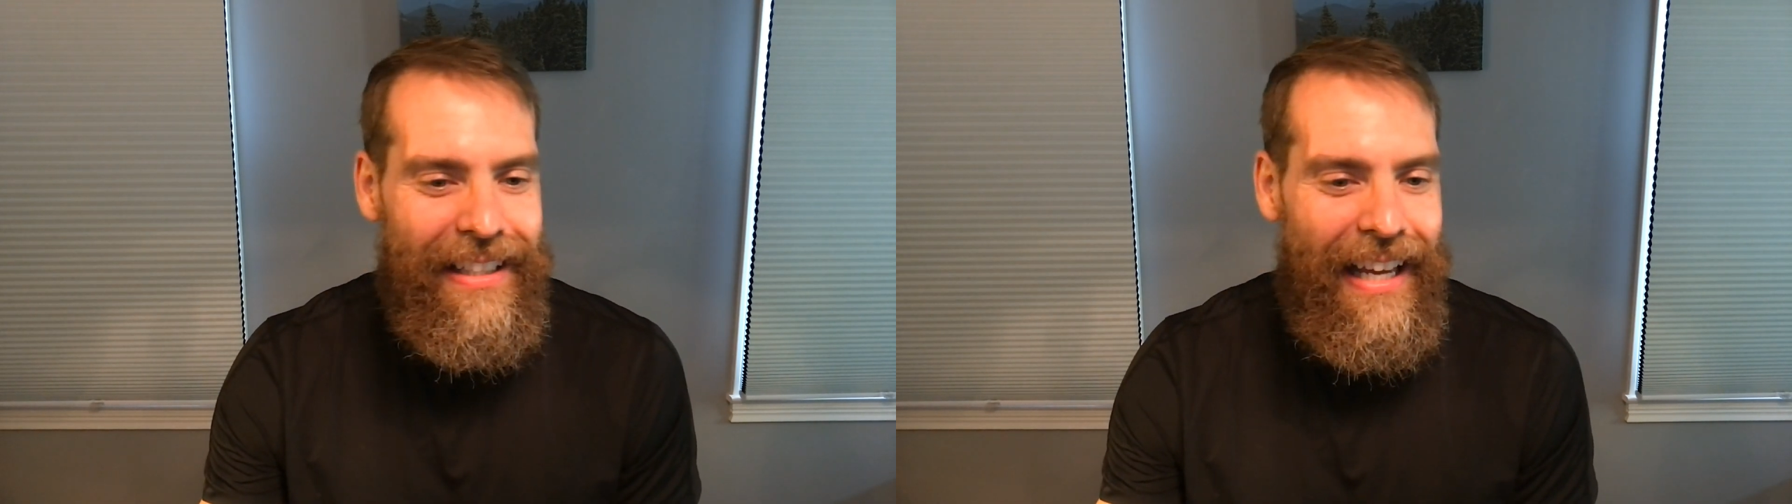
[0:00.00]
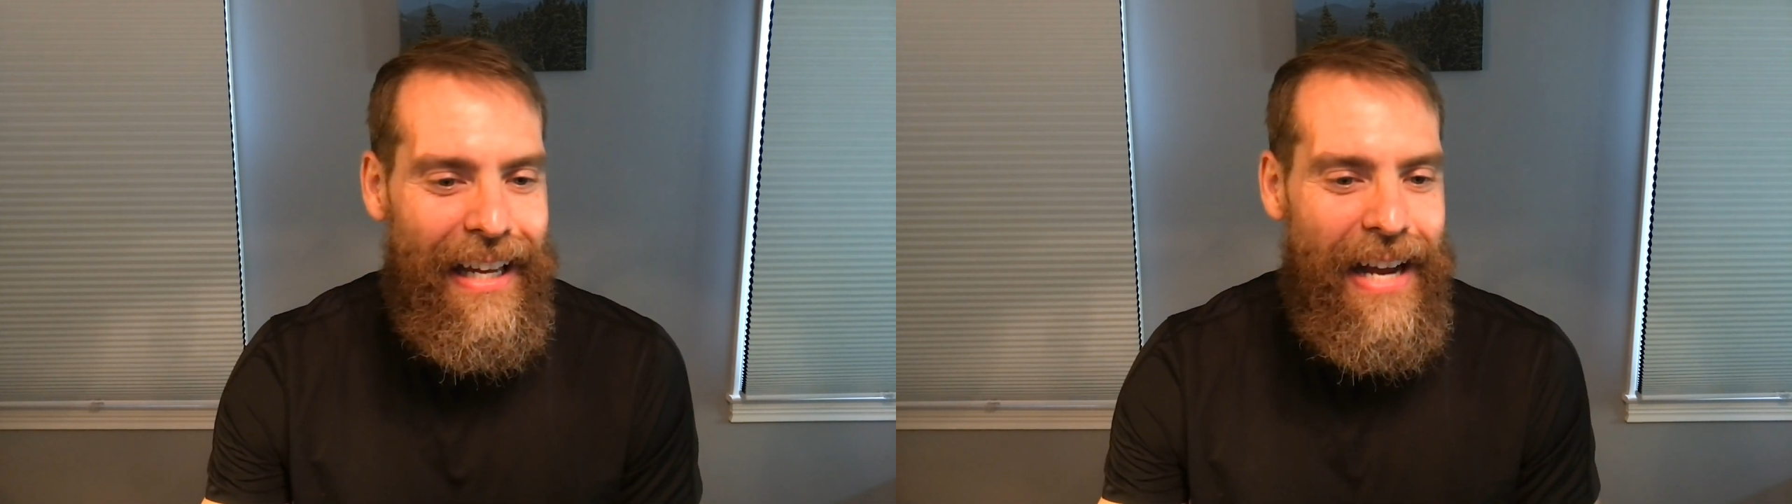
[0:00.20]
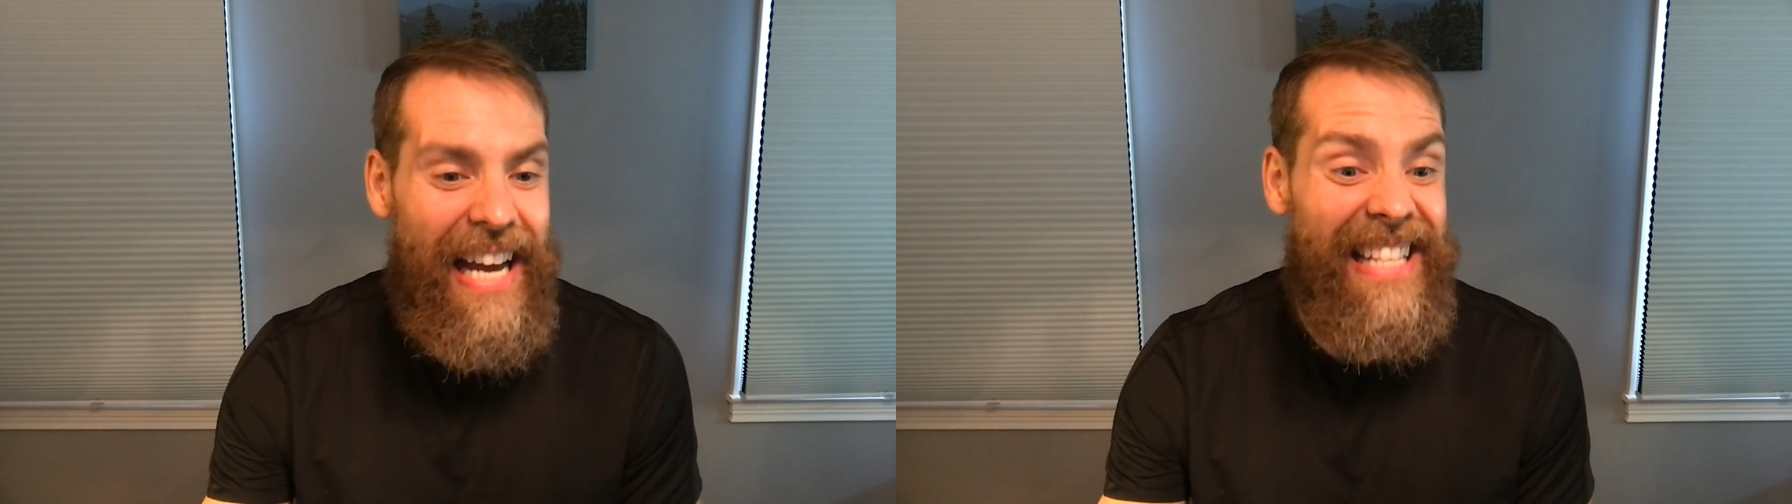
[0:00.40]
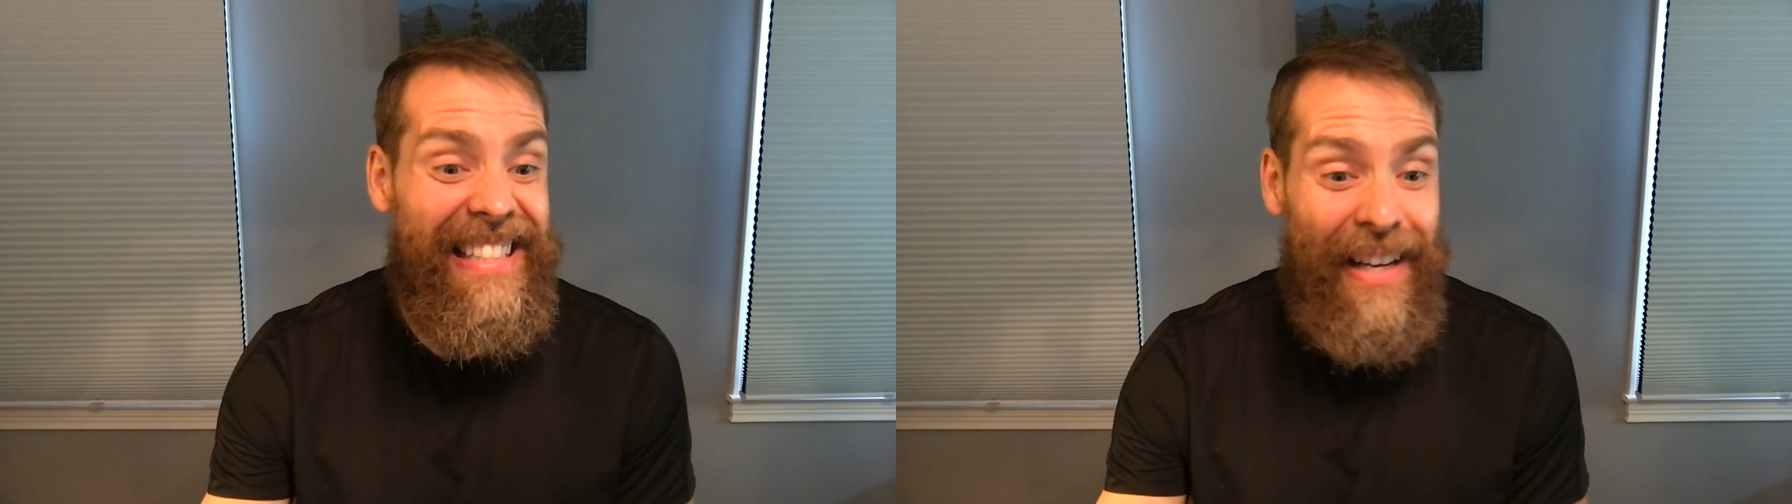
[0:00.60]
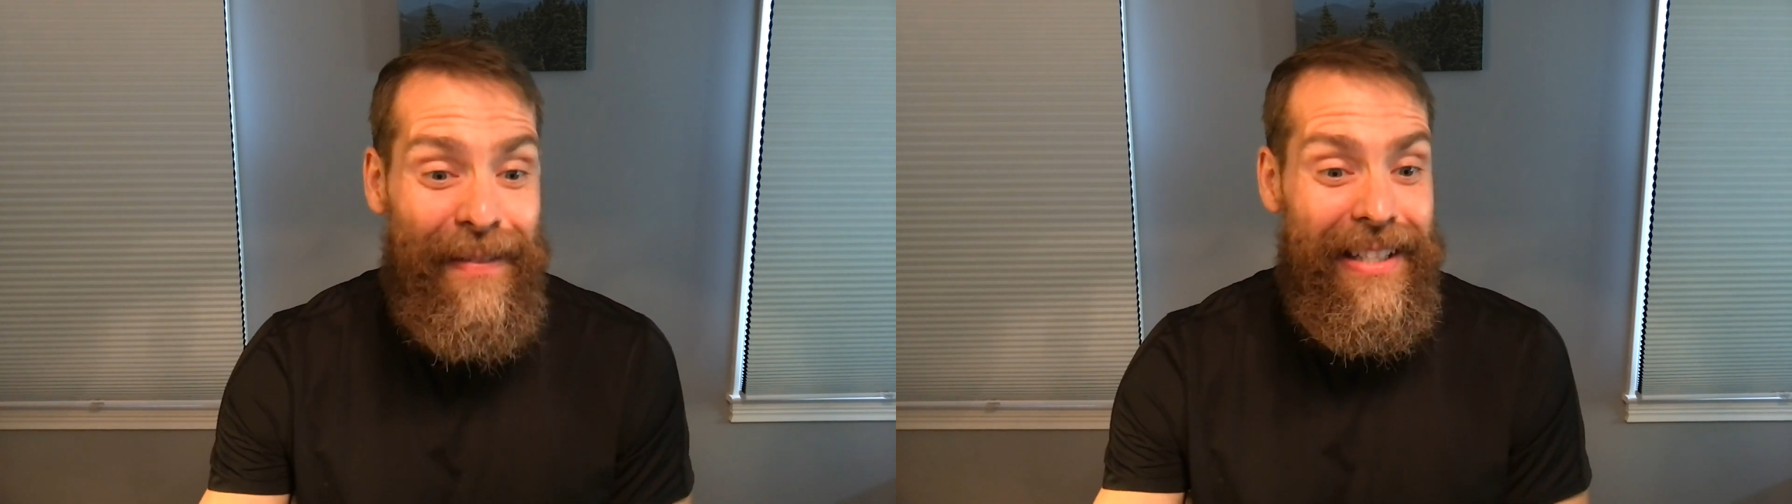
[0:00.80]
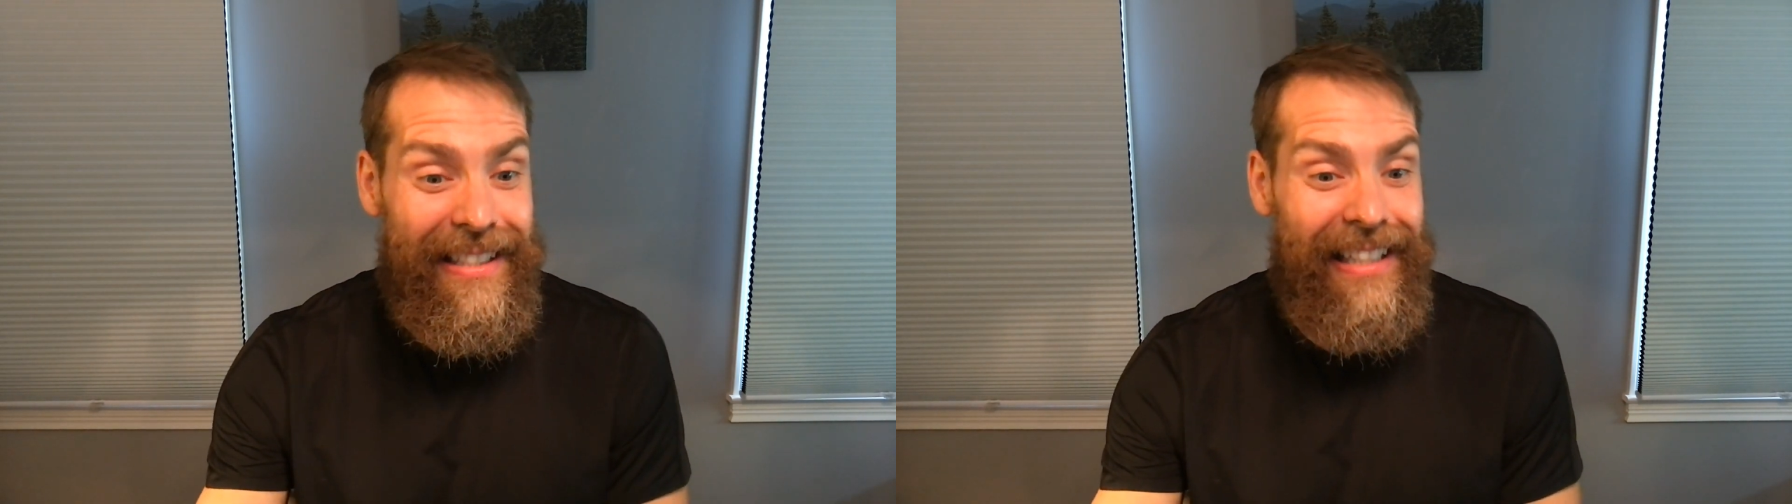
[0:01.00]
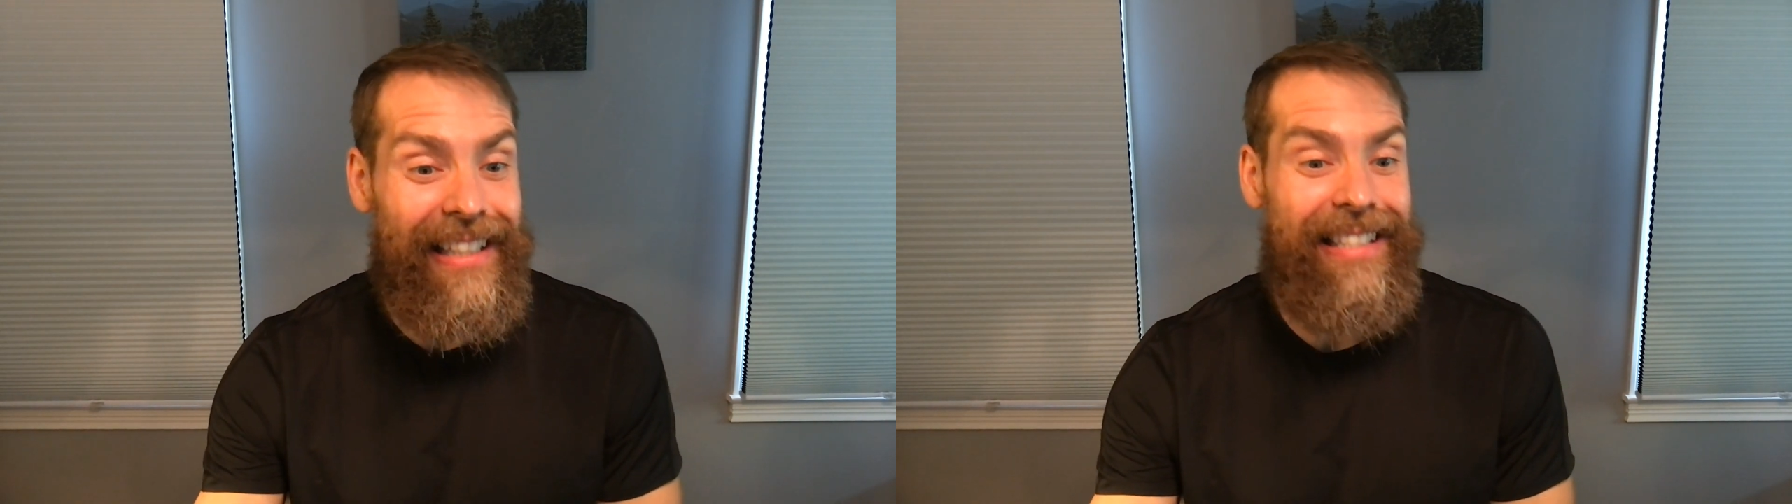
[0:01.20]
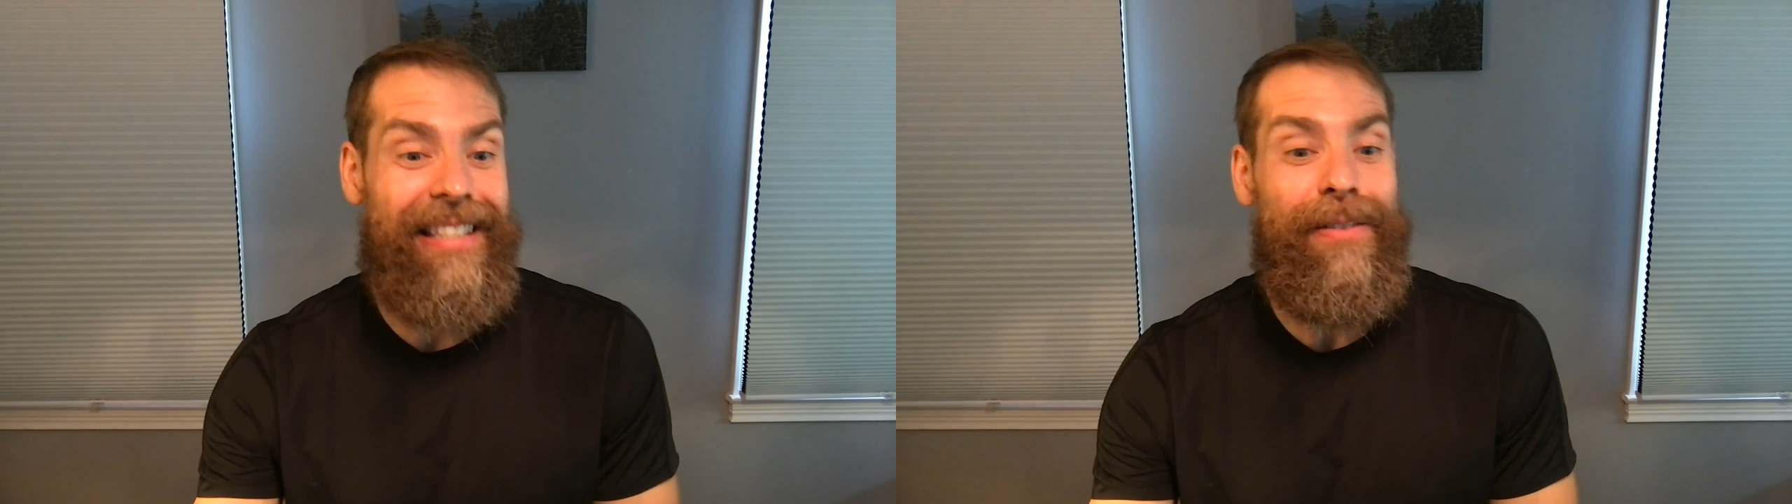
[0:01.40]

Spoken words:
and I had a 76